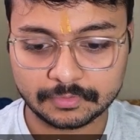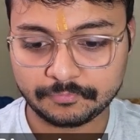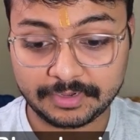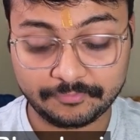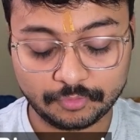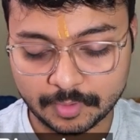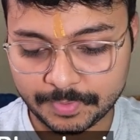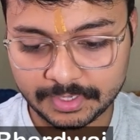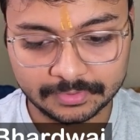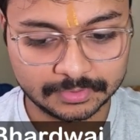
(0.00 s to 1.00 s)
We have to
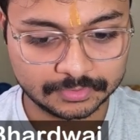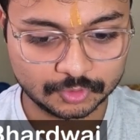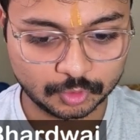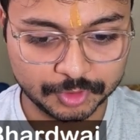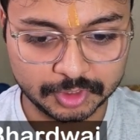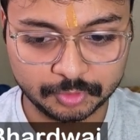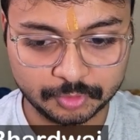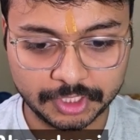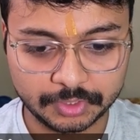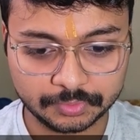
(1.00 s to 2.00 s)
unpin. So bishop to
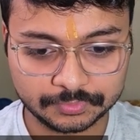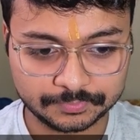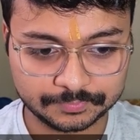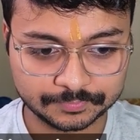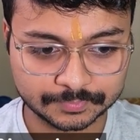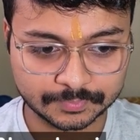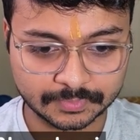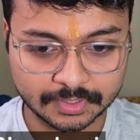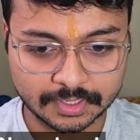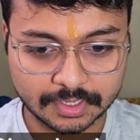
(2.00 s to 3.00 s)
d2,
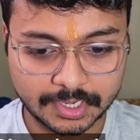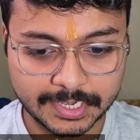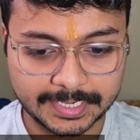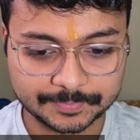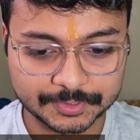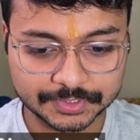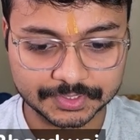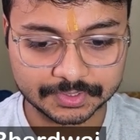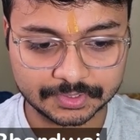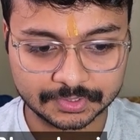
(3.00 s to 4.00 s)
knight
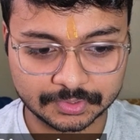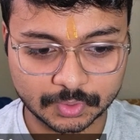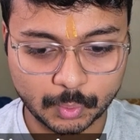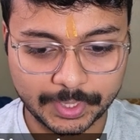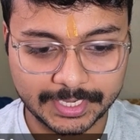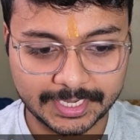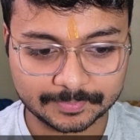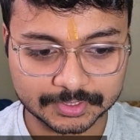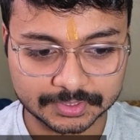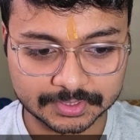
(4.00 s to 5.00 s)
captures, queen
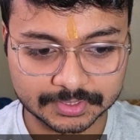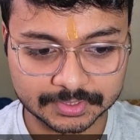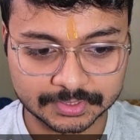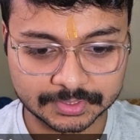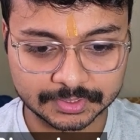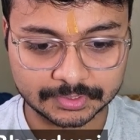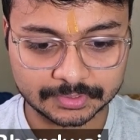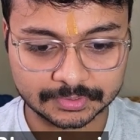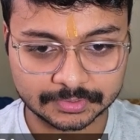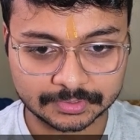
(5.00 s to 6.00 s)
captures,
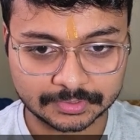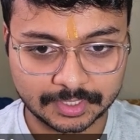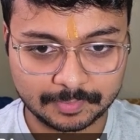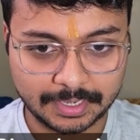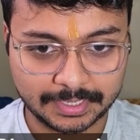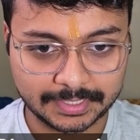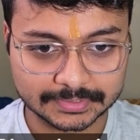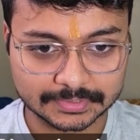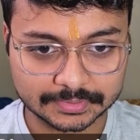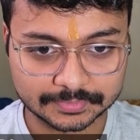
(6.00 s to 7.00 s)
and black
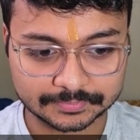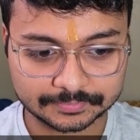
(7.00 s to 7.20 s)
castles.